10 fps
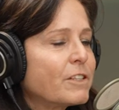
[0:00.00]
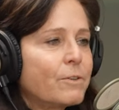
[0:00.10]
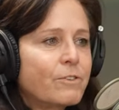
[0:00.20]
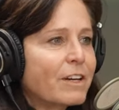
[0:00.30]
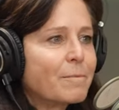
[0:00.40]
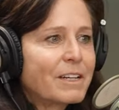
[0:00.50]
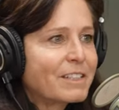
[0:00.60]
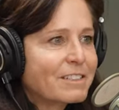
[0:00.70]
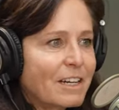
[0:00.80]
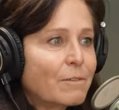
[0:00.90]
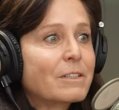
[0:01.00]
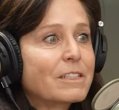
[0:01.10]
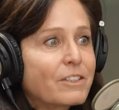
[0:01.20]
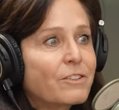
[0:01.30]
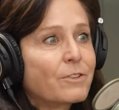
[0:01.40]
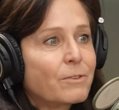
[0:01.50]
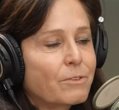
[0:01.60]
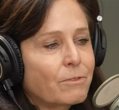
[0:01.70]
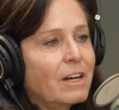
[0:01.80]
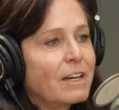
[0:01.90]
huge companies. I really do
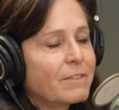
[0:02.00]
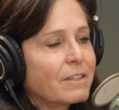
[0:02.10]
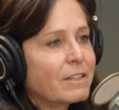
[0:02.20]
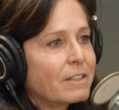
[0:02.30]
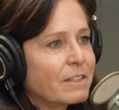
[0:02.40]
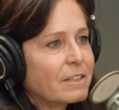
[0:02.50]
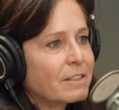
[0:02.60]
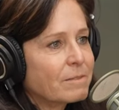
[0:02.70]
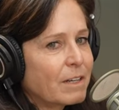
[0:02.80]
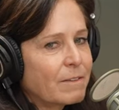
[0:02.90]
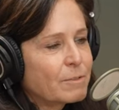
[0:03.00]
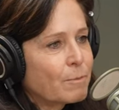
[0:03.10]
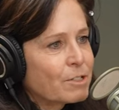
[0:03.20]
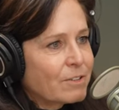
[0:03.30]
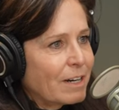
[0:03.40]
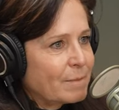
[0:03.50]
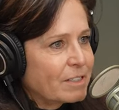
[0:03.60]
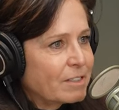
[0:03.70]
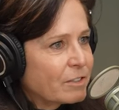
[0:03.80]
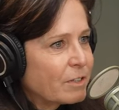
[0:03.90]
thrive in the the kind of more scrappy
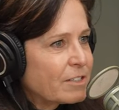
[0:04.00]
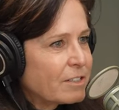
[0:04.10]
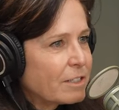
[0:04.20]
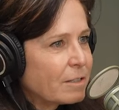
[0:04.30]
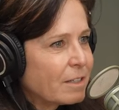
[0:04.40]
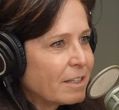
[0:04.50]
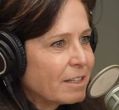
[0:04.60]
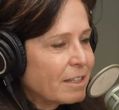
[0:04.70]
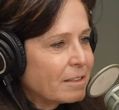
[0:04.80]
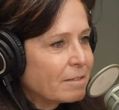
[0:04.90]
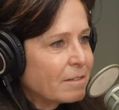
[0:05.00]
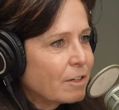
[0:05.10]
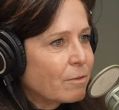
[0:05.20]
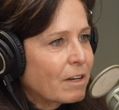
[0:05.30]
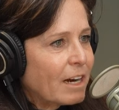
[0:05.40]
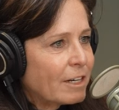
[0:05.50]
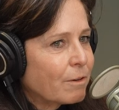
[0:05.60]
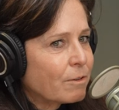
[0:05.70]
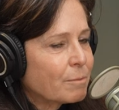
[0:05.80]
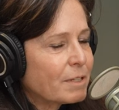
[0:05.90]
situation and in the the high
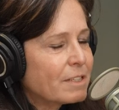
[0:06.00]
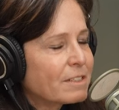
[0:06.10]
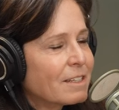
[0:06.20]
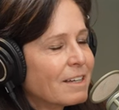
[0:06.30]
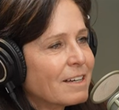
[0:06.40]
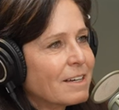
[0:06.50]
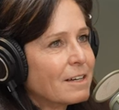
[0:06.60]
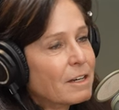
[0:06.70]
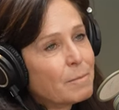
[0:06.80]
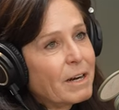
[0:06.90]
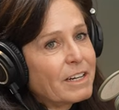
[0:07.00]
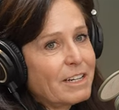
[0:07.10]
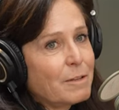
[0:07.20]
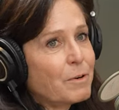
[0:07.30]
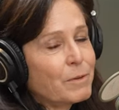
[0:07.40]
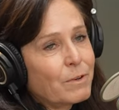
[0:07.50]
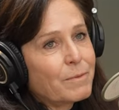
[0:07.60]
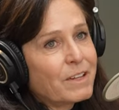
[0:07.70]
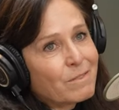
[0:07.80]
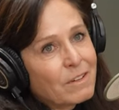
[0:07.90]
growth piece. Mm-hmm. But I got to the point where
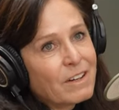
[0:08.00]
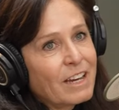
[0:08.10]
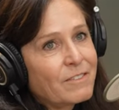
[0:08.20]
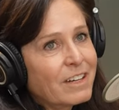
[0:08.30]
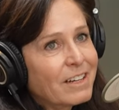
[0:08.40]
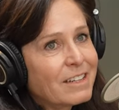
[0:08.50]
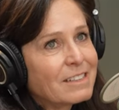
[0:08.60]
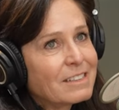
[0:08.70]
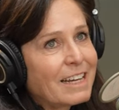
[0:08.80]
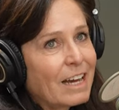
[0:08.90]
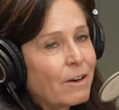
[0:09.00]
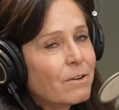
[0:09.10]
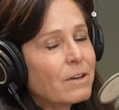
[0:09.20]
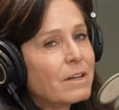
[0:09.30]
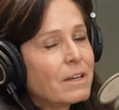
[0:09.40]
I'm like, okay, I've done it now,